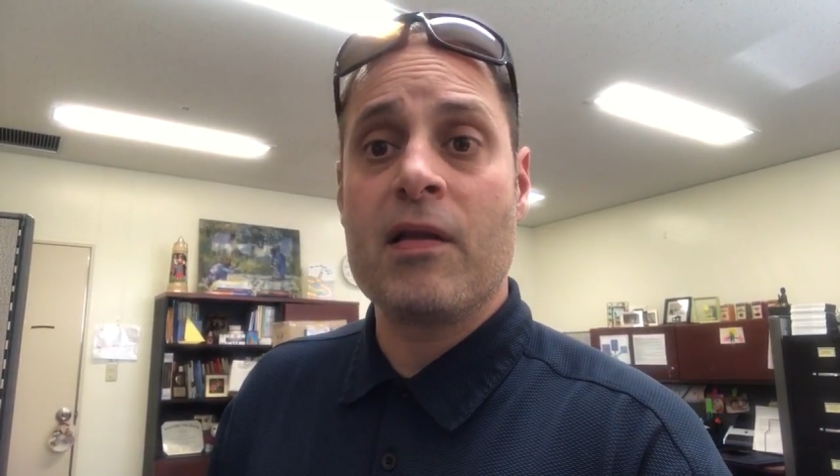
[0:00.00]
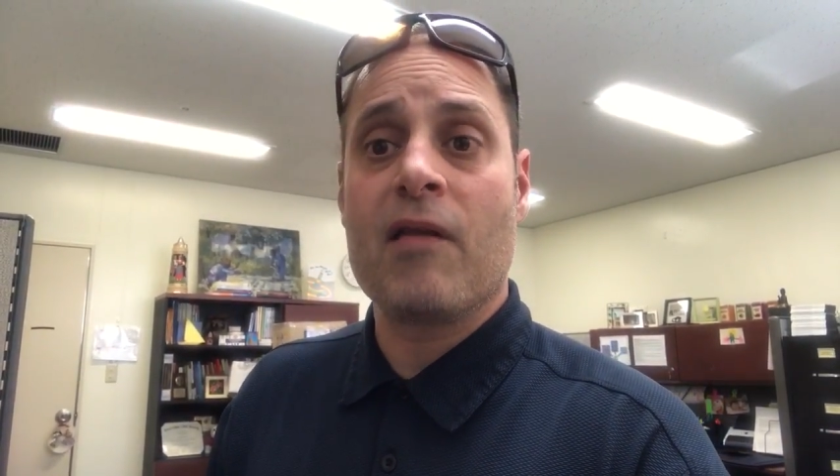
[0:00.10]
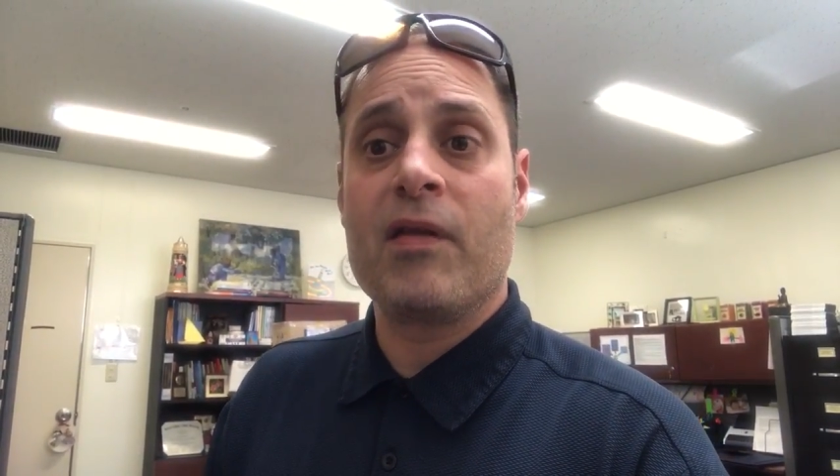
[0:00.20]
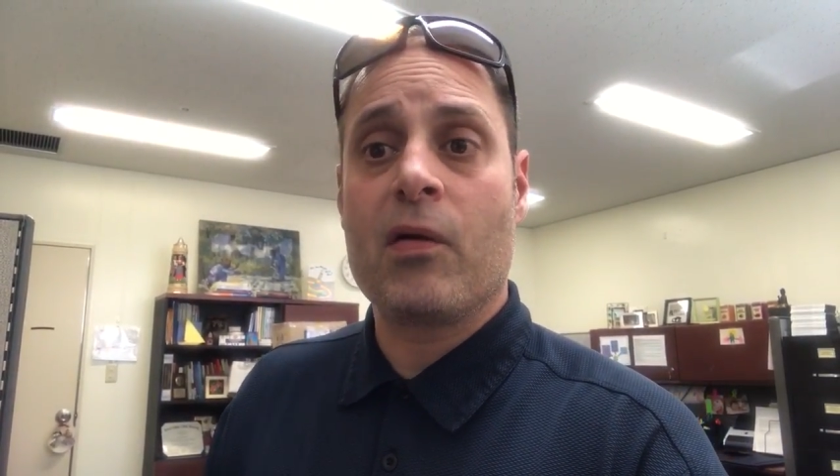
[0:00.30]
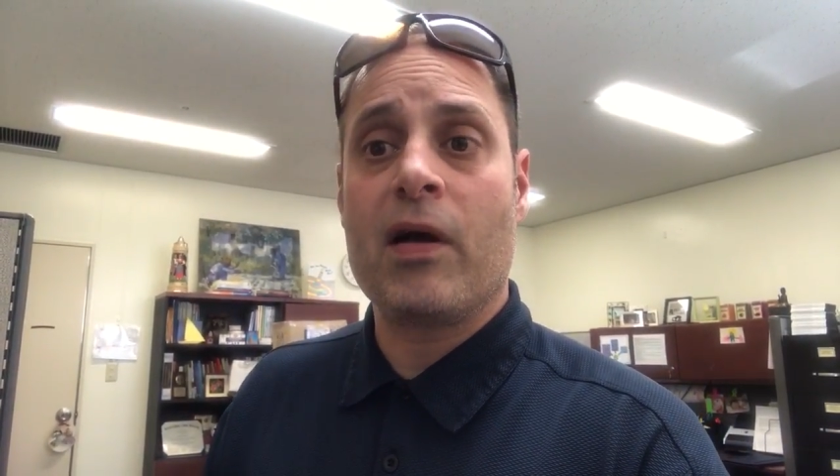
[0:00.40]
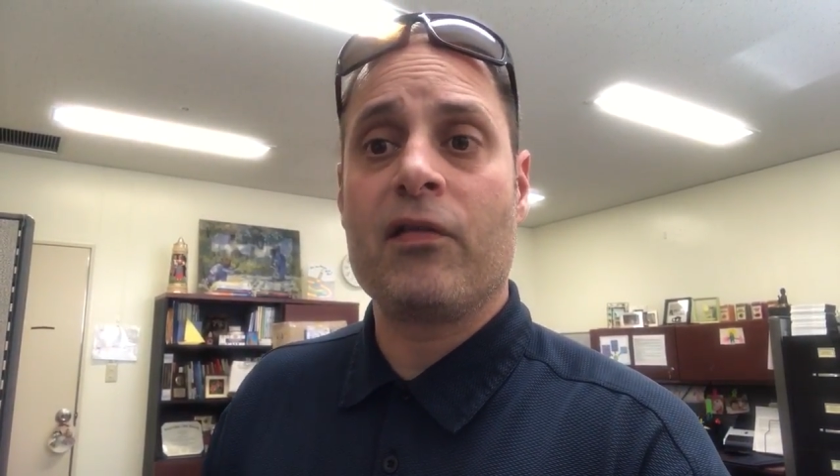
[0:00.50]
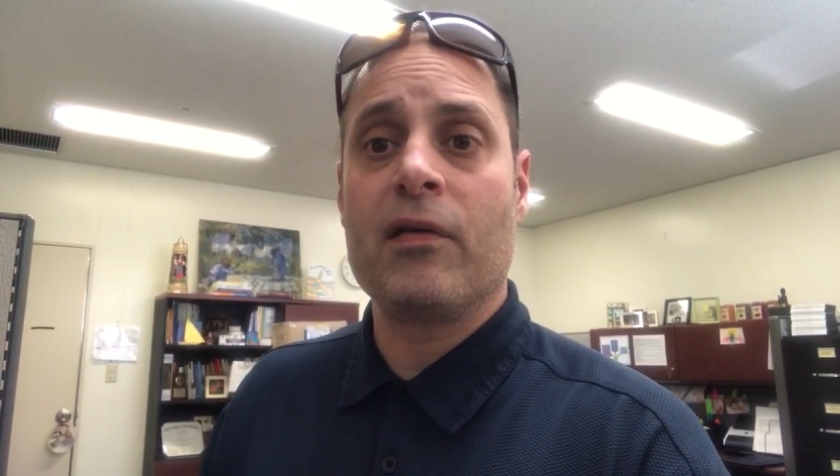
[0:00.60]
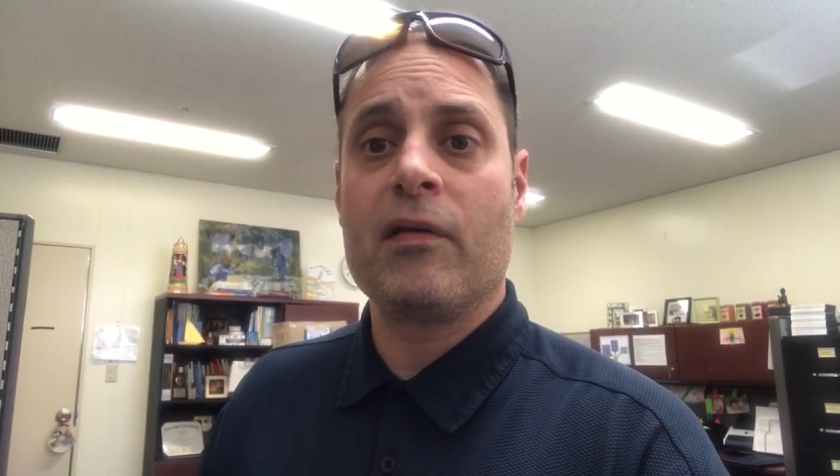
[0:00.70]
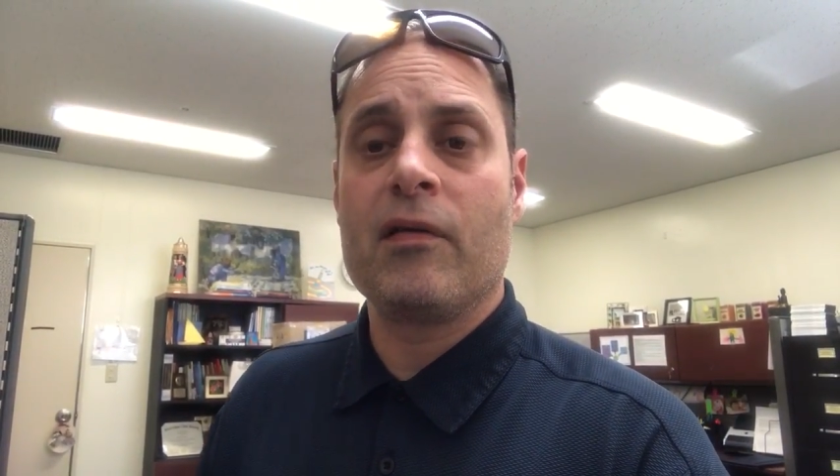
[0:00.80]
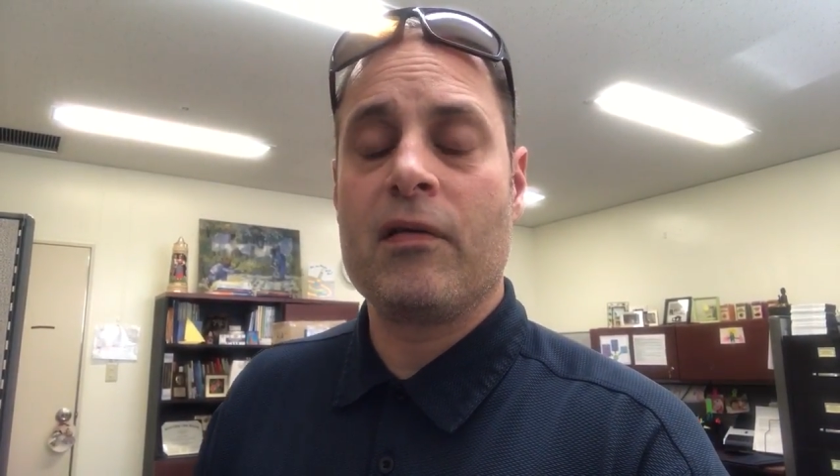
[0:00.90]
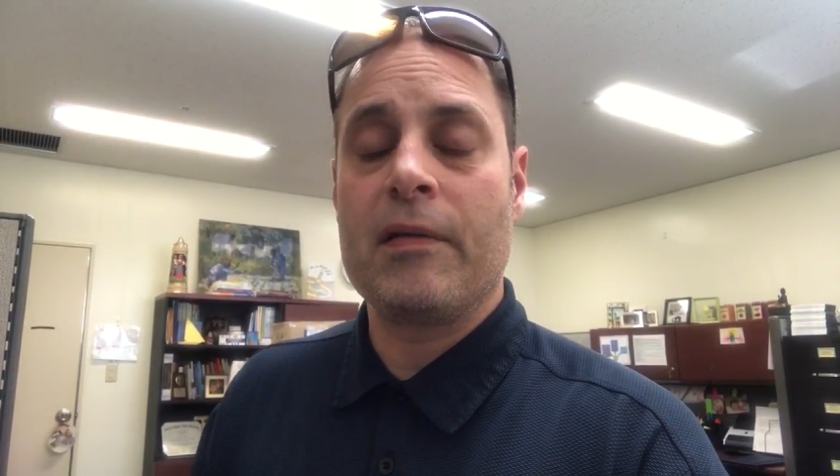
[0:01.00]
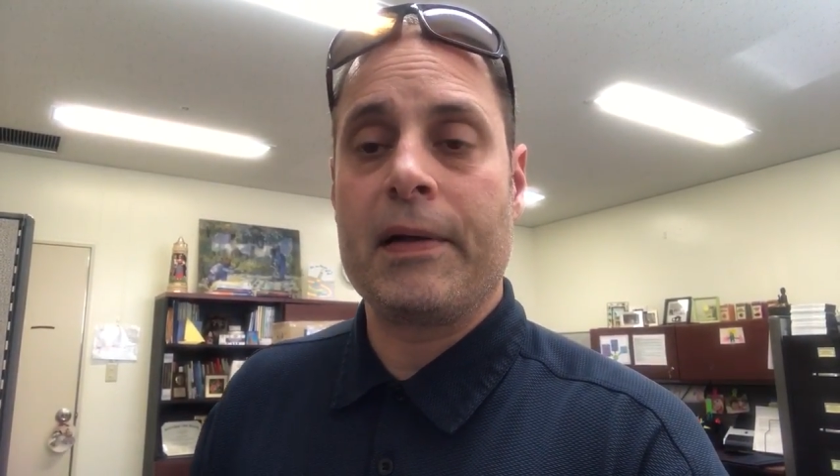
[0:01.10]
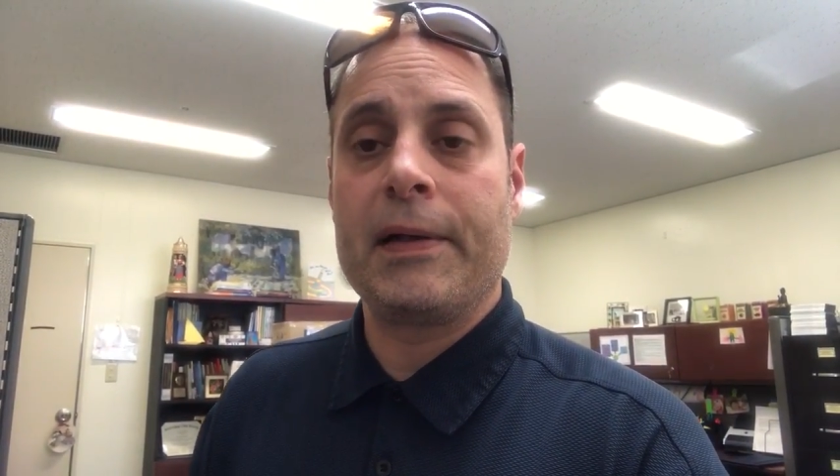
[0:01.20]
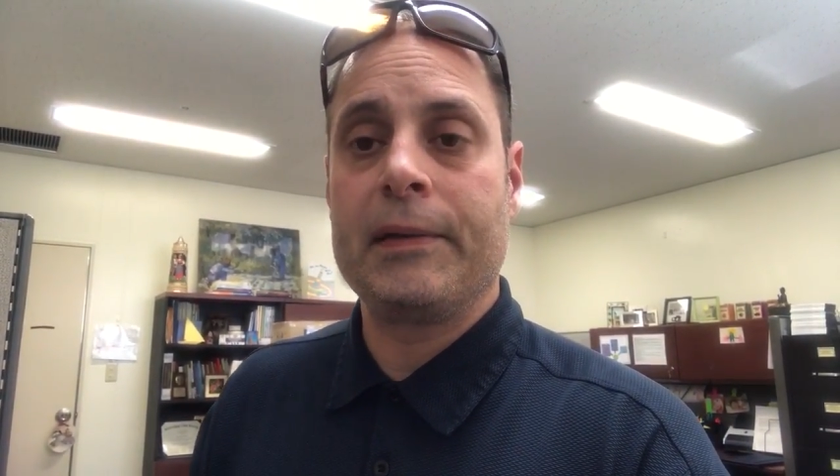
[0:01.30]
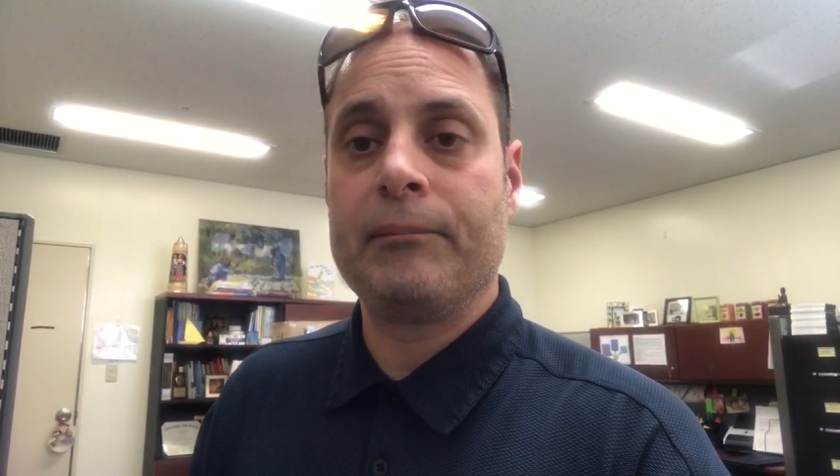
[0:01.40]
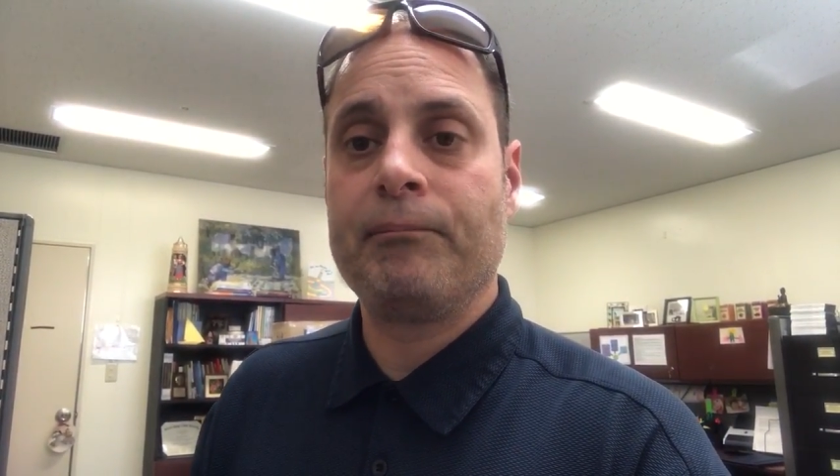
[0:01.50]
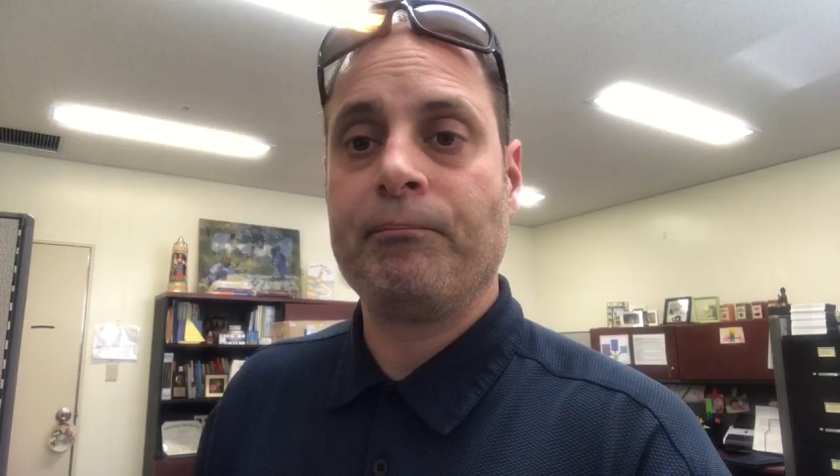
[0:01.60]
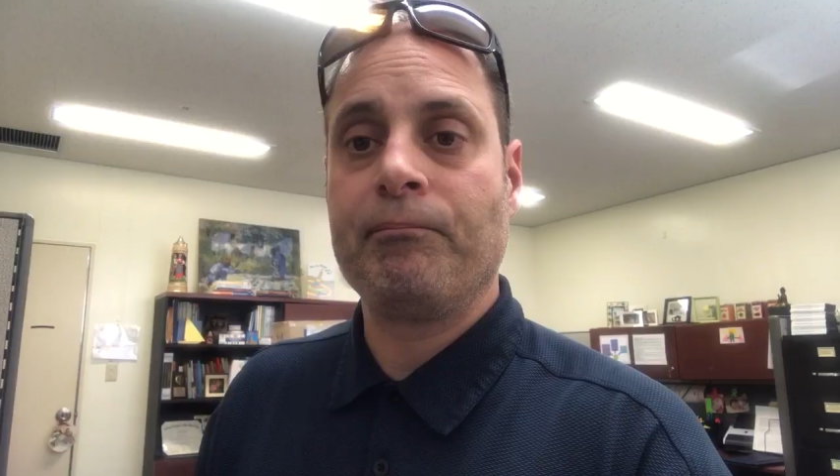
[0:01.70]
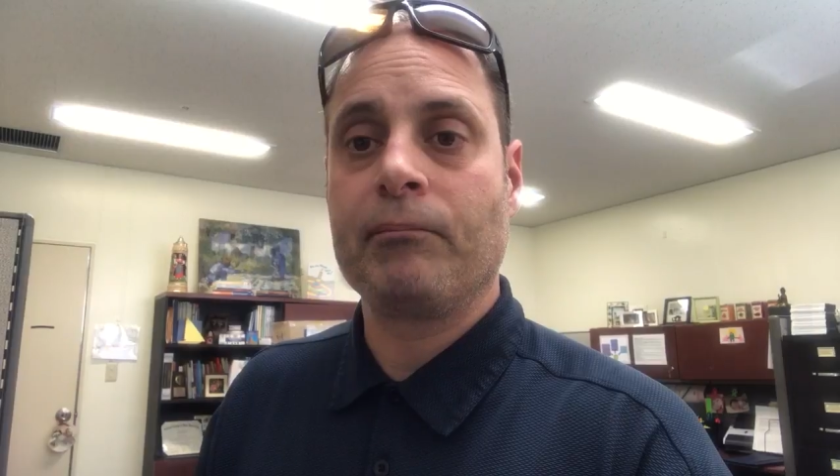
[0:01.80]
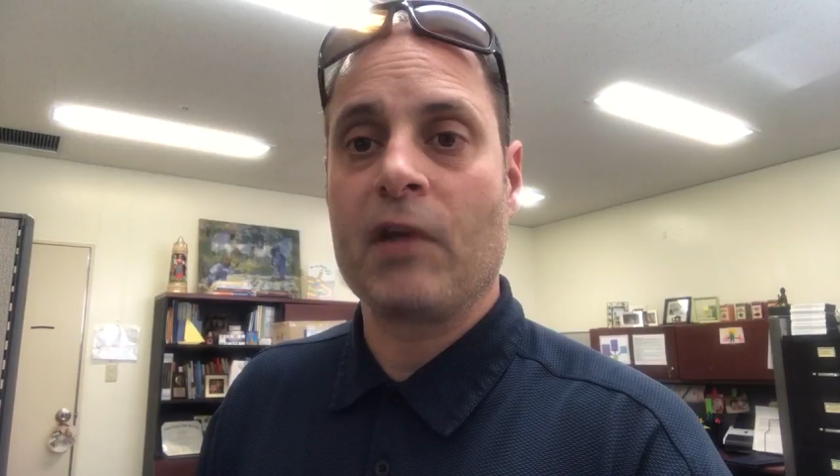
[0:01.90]
If you have any questions,
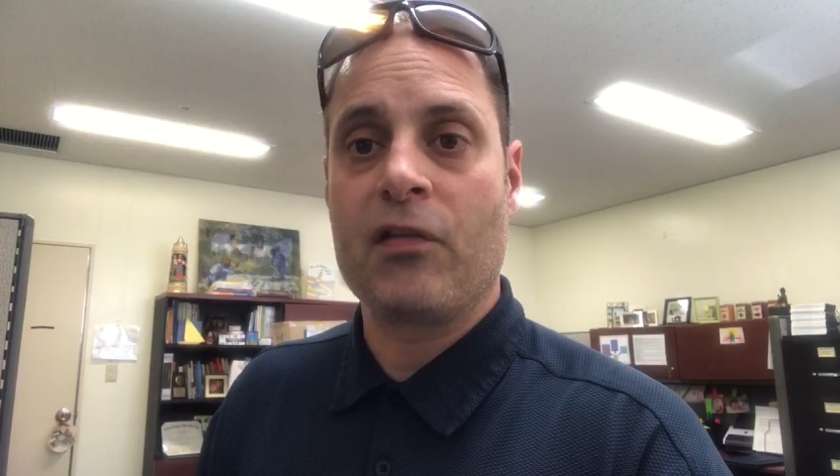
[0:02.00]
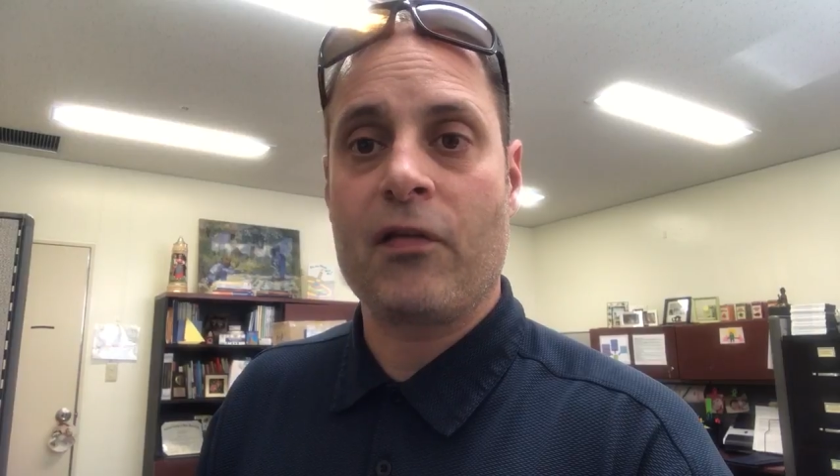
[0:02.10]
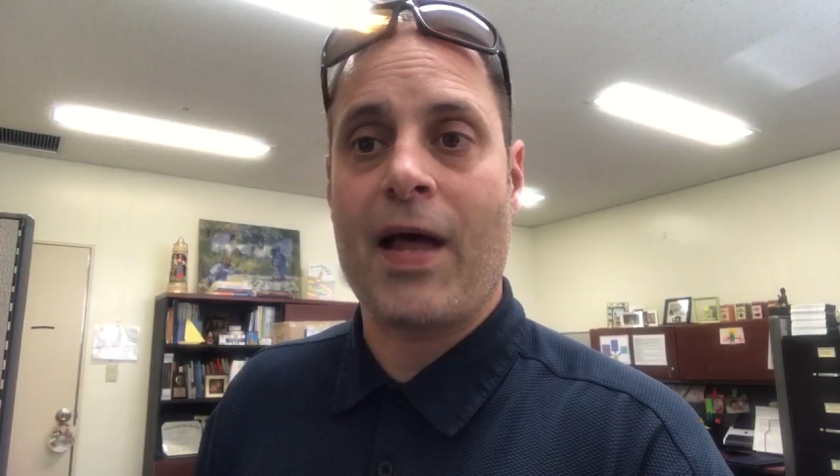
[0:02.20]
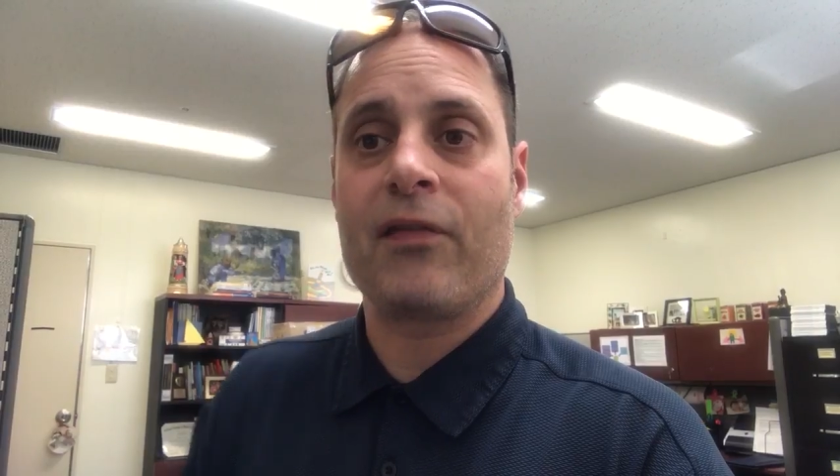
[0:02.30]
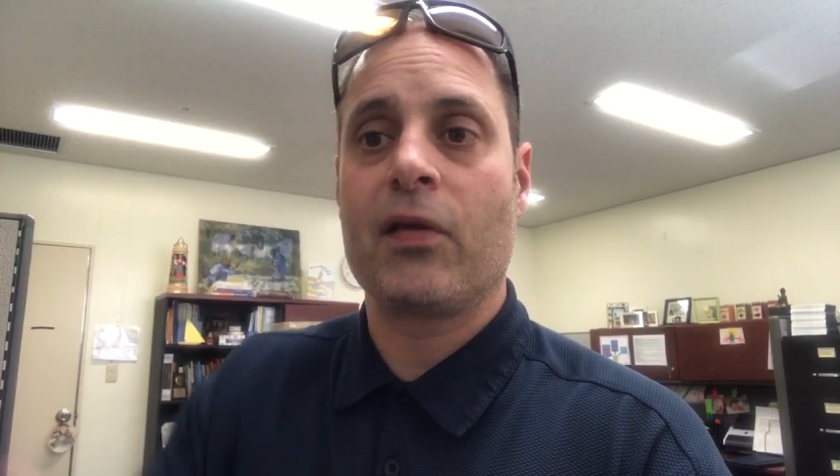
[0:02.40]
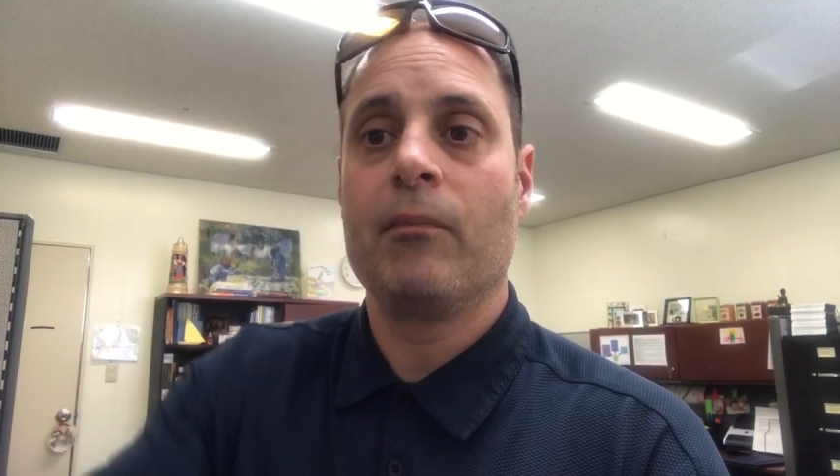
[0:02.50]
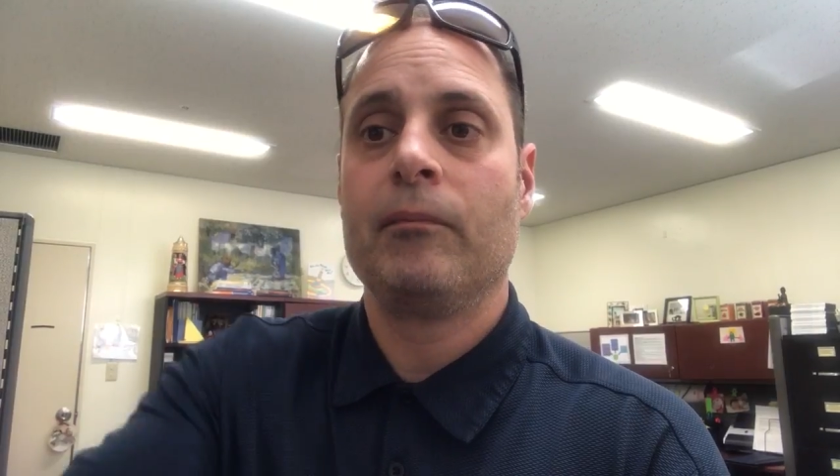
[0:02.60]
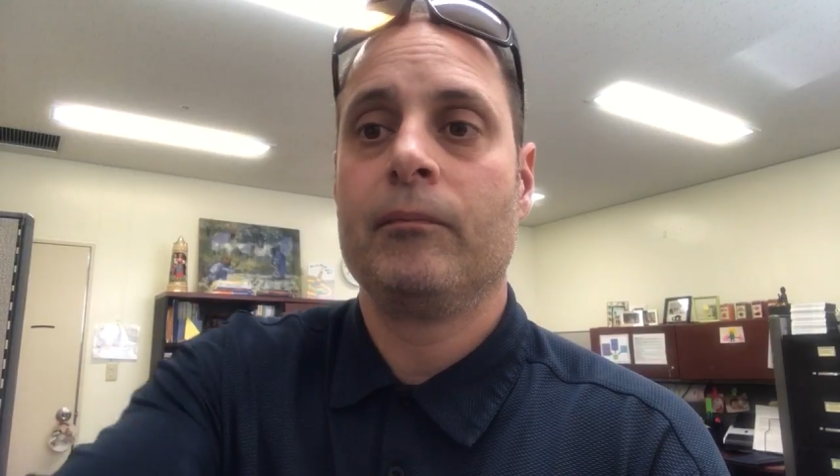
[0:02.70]
just ask.